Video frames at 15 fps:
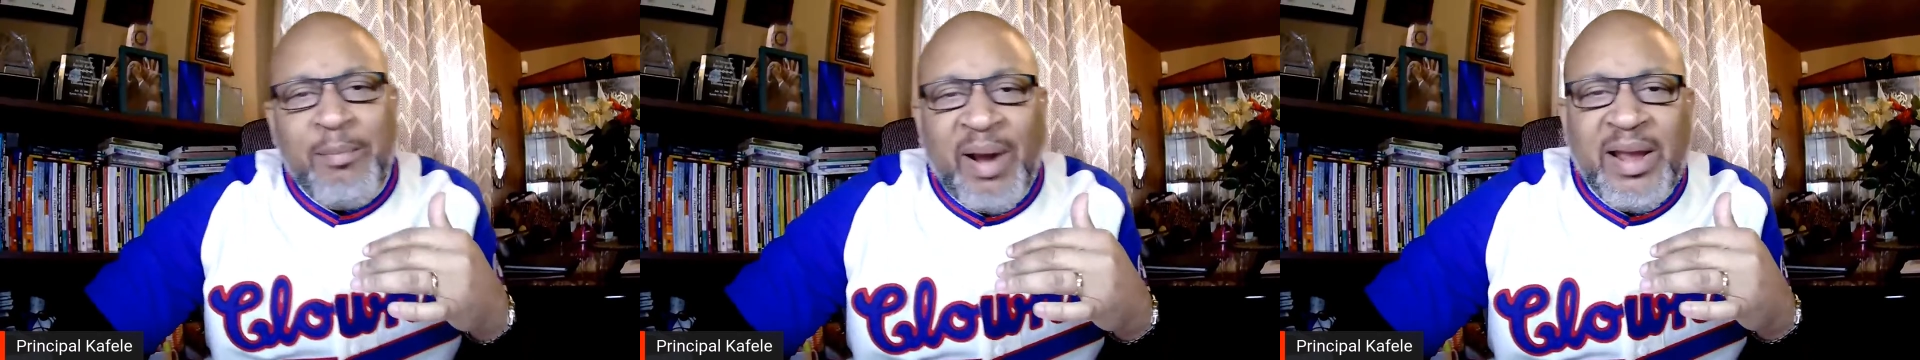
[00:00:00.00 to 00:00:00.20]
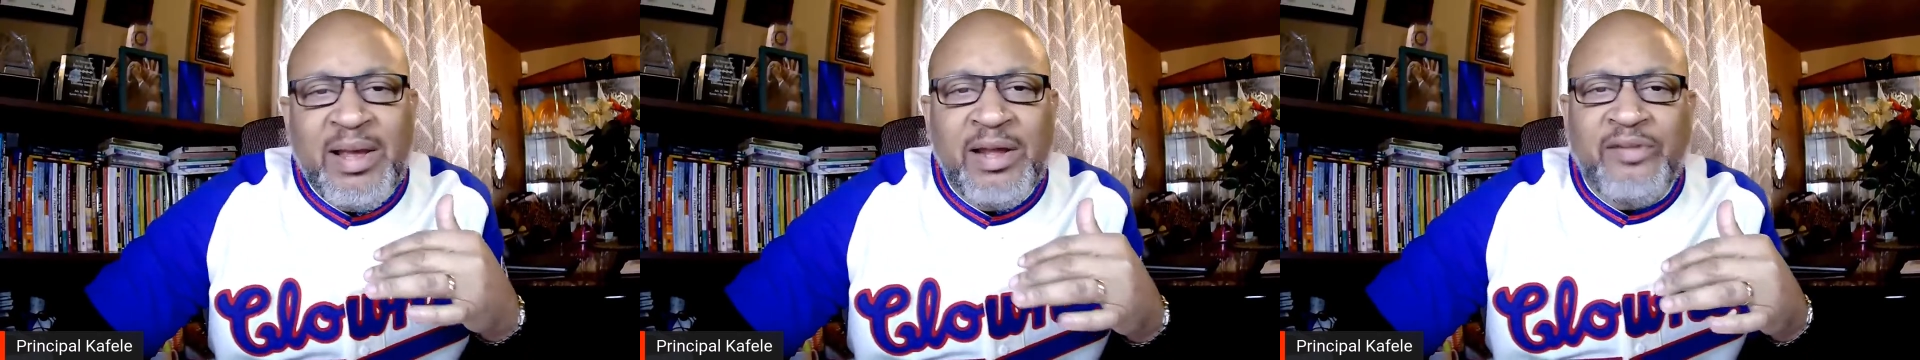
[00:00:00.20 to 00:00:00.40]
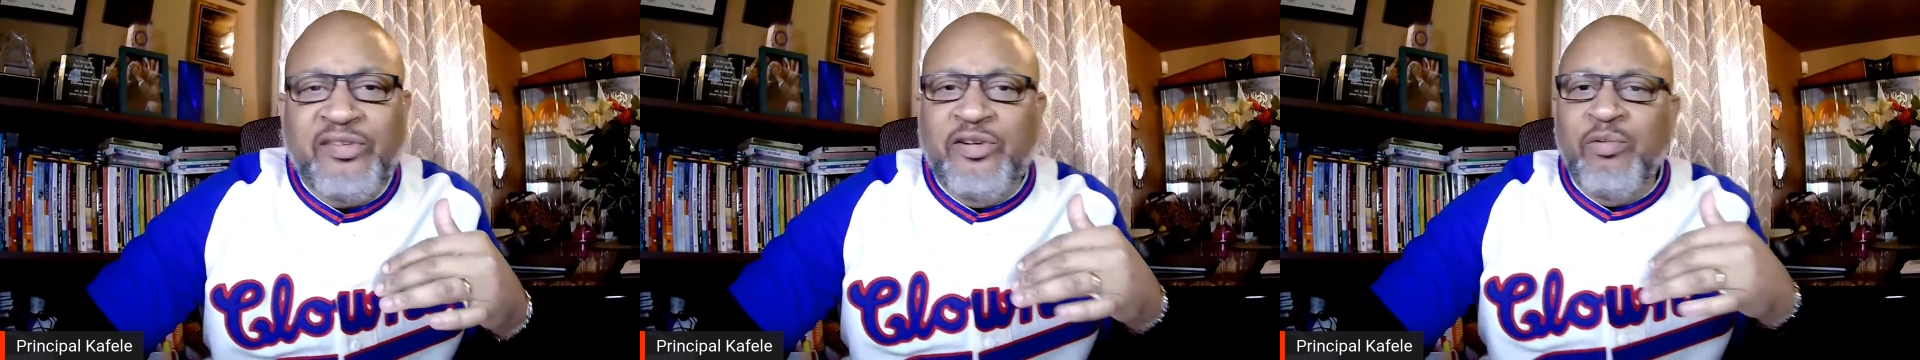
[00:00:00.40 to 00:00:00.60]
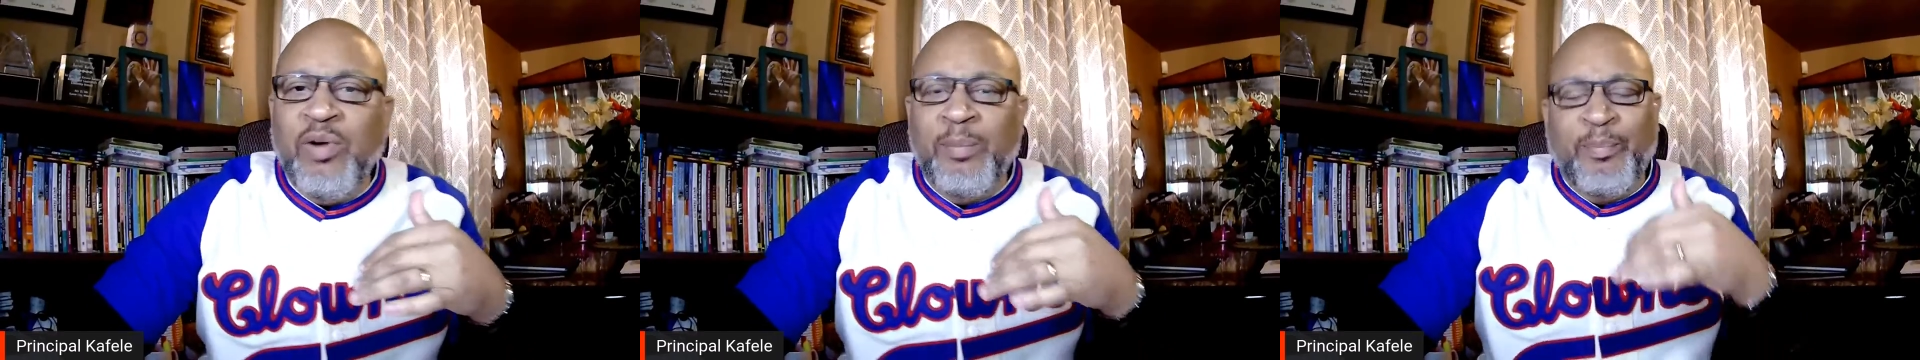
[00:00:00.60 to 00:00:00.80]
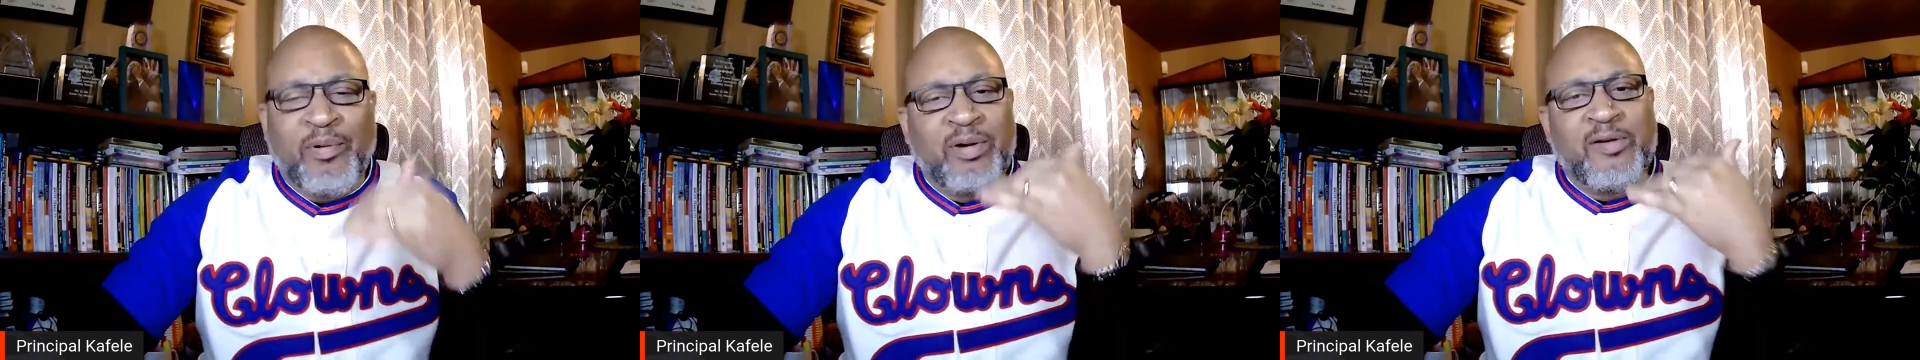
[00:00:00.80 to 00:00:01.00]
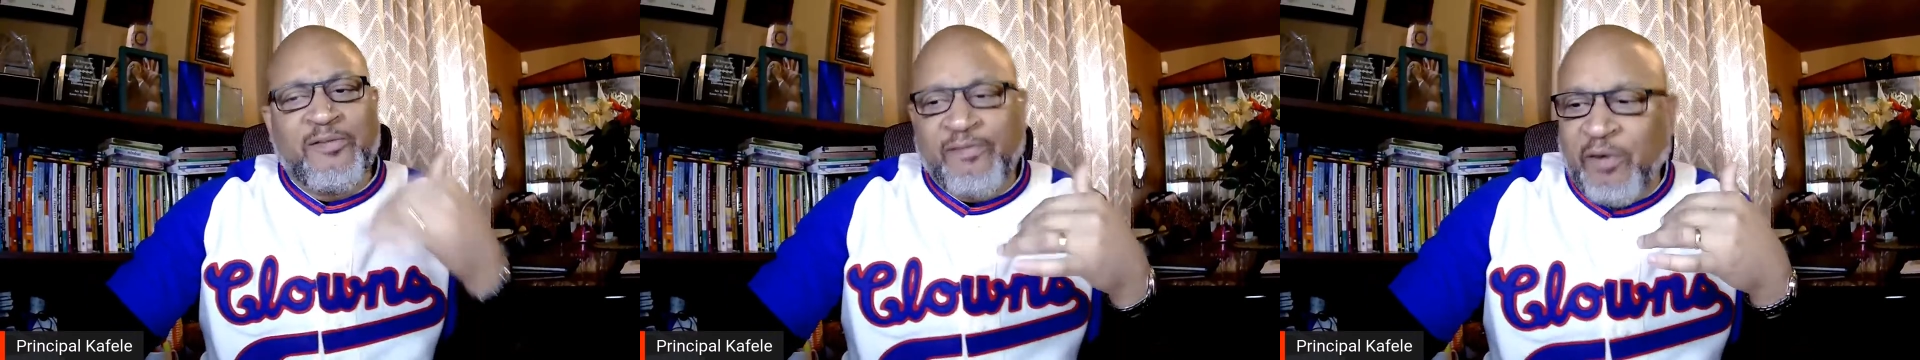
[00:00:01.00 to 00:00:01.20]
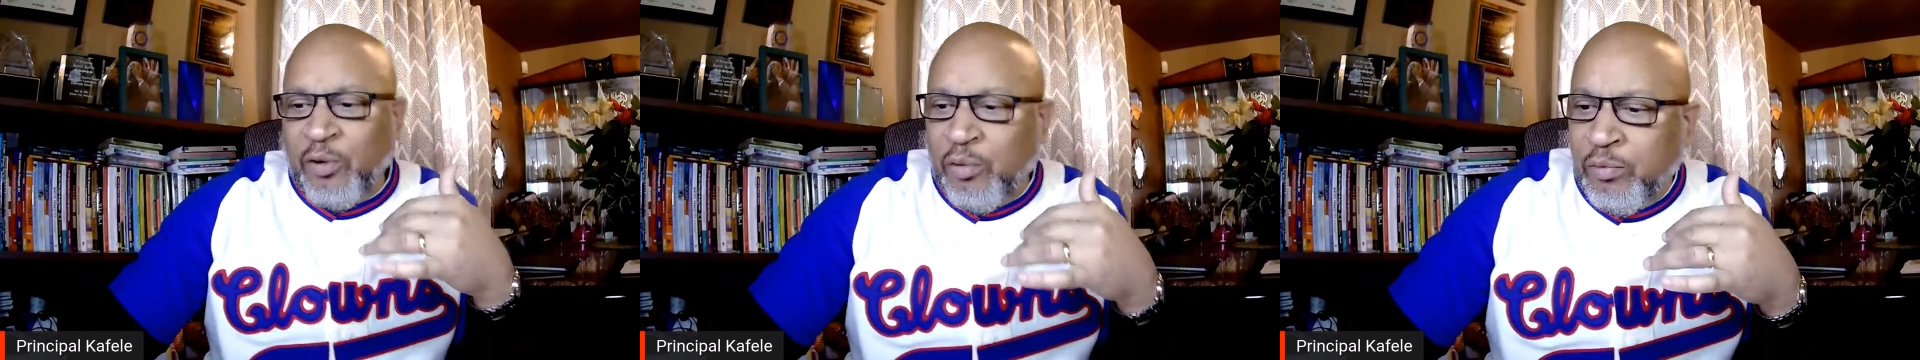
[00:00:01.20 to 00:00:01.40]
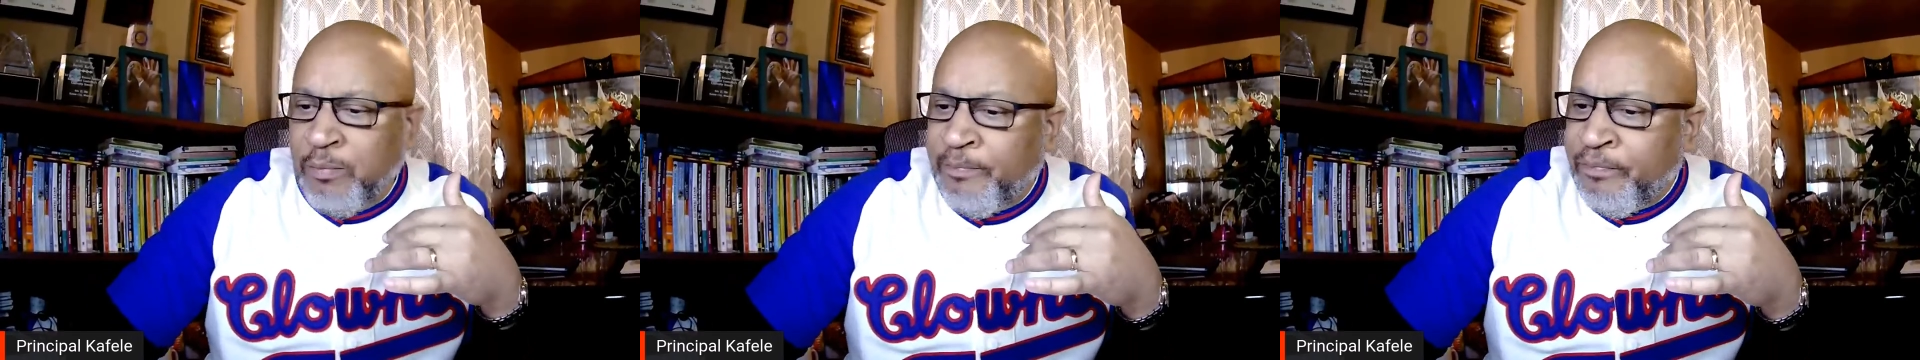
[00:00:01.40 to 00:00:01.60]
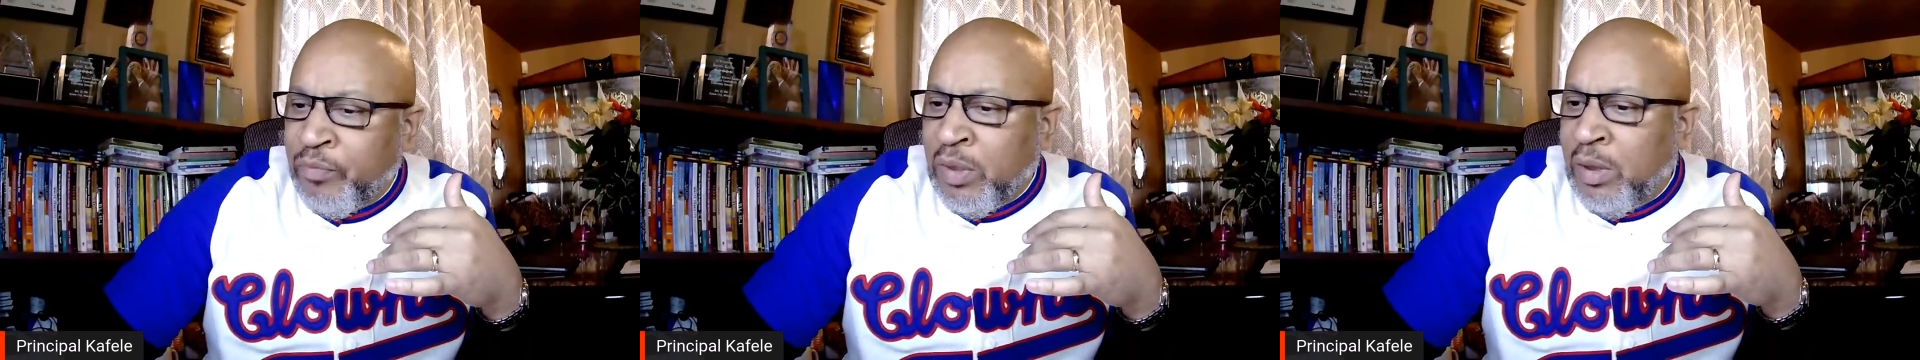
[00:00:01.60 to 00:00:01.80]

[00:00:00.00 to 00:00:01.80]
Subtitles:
might hit you up on the phone